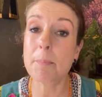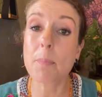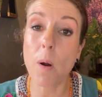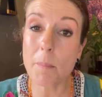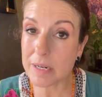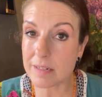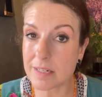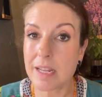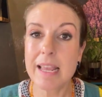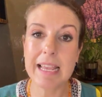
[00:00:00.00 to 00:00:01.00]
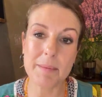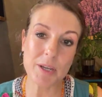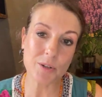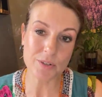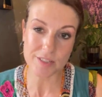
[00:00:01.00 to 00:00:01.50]
prominent
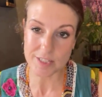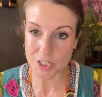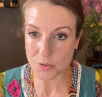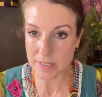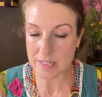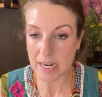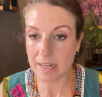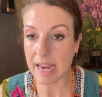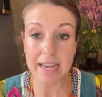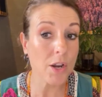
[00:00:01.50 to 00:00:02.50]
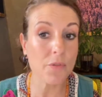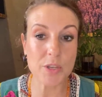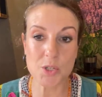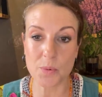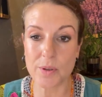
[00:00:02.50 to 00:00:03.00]
chemical constituent in any of
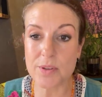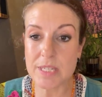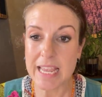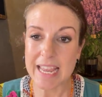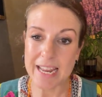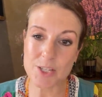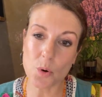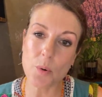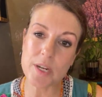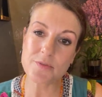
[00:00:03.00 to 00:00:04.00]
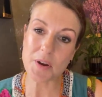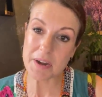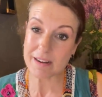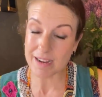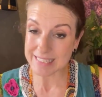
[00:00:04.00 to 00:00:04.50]
these oils. It's always
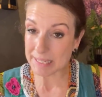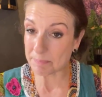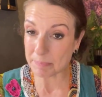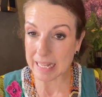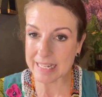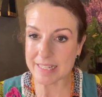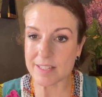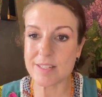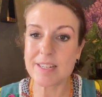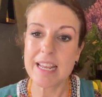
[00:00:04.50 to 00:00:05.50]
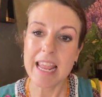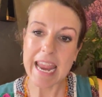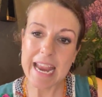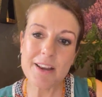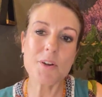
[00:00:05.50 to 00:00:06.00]
very nicely balanced
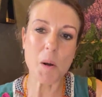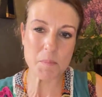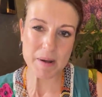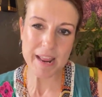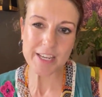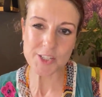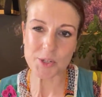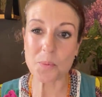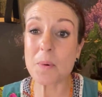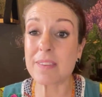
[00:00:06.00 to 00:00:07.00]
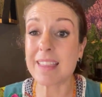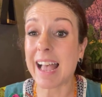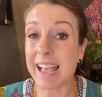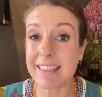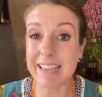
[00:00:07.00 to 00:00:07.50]
in combination with the
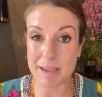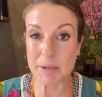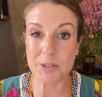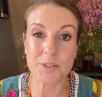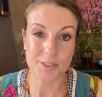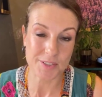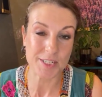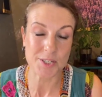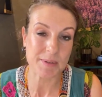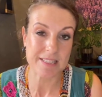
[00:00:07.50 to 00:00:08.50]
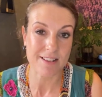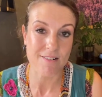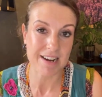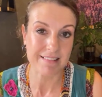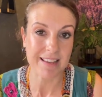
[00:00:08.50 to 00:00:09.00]
other chemical constituents that
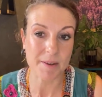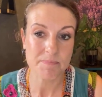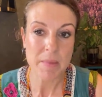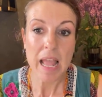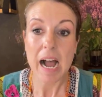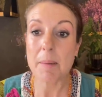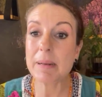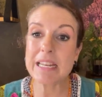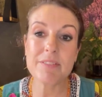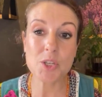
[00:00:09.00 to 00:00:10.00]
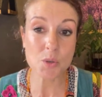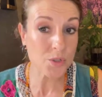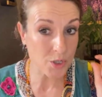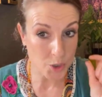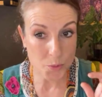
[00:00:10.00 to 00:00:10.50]
are in there. I believe there's
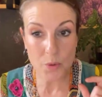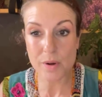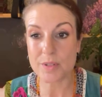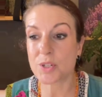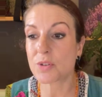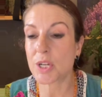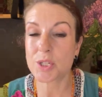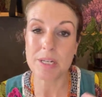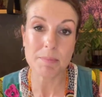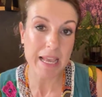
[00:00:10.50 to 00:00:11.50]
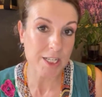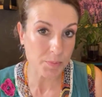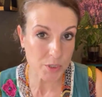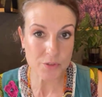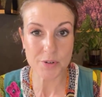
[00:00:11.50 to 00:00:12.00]
also a small concentration in black
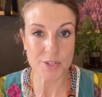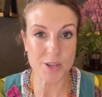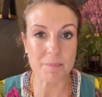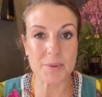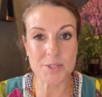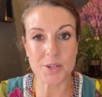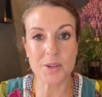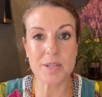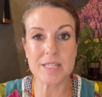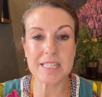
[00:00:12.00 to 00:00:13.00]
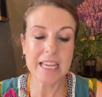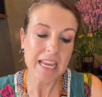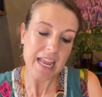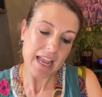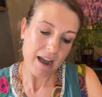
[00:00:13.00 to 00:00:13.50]
spruce, for example. So you can
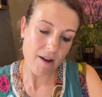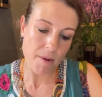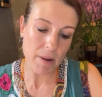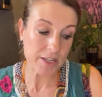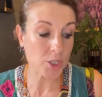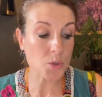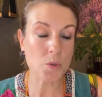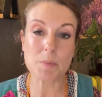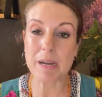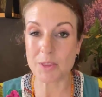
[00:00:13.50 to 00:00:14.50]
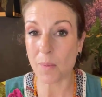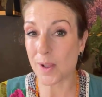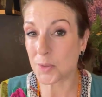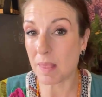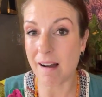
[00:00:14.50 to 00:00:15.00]
see, I just talked about the
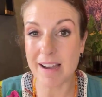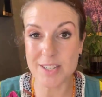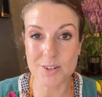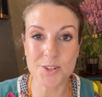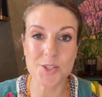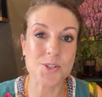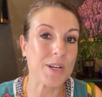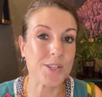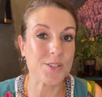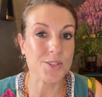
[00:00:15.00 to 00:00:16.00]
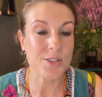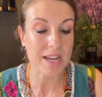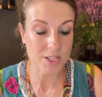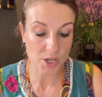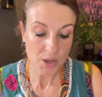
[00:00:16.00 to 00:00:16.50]
ones with the highest concentrations
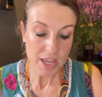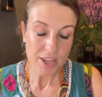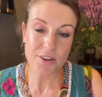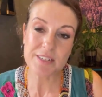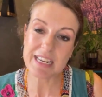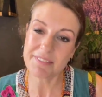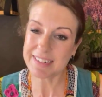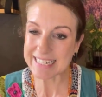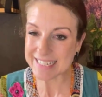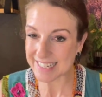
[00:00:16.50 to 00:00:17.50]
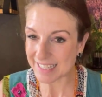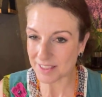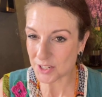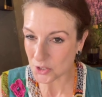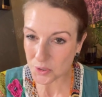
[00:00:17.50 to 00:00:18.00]
today. So you can definitely see
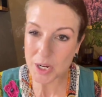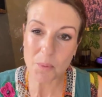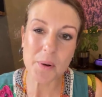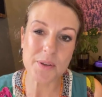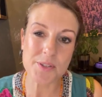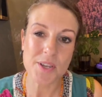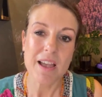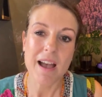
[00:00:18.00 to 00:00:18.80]
that the tree oils